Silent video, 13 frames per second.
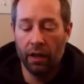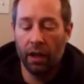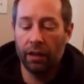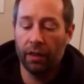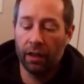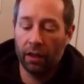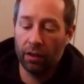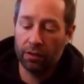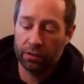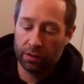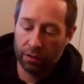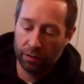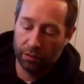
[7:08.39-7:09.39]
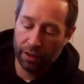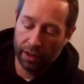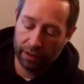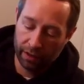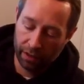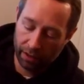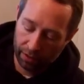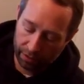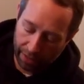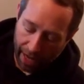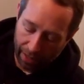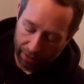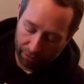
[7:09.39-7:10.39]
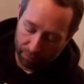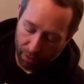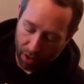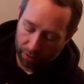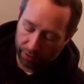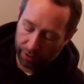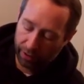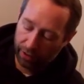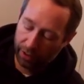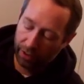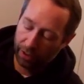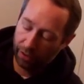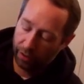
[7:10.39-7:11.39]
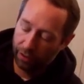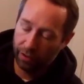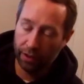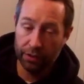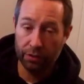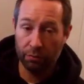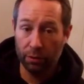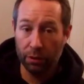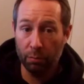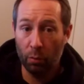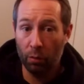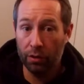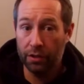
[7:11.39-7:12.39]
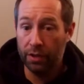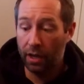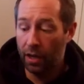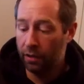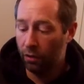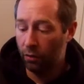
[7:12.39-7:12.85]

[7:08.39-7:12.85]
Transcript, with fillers: I think also that the lack of MOLLE here is a real poor design,